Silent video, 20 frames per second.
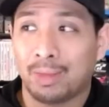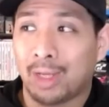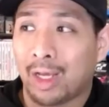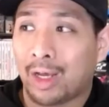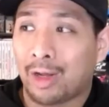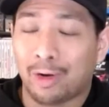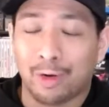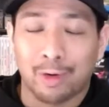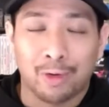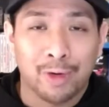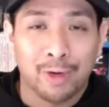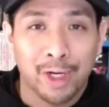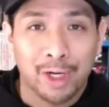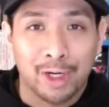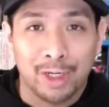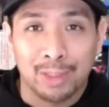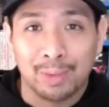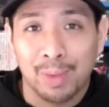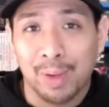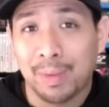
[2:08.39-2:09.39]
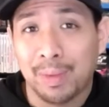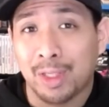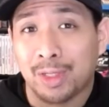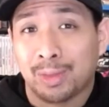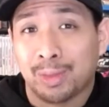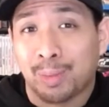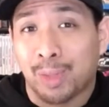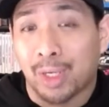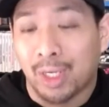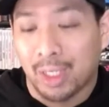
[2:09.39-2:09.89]
I don't know, critters. Maybe there's
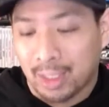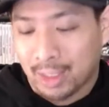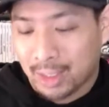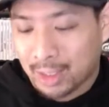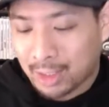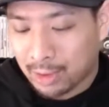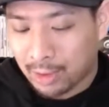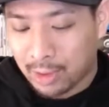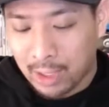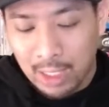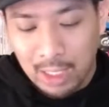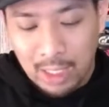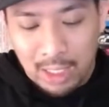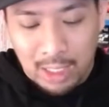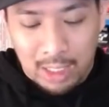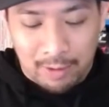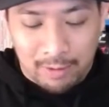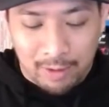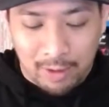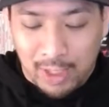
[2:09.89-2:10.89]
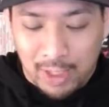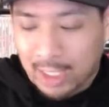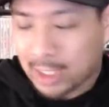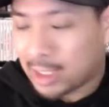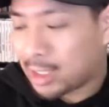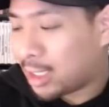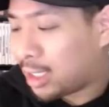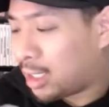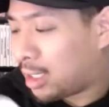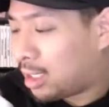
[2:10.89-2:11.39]
bugs. So if you
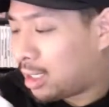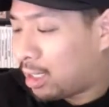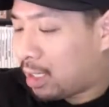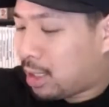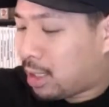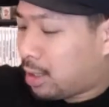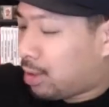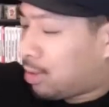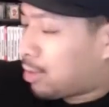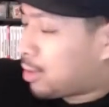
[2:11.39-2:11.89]
isolate your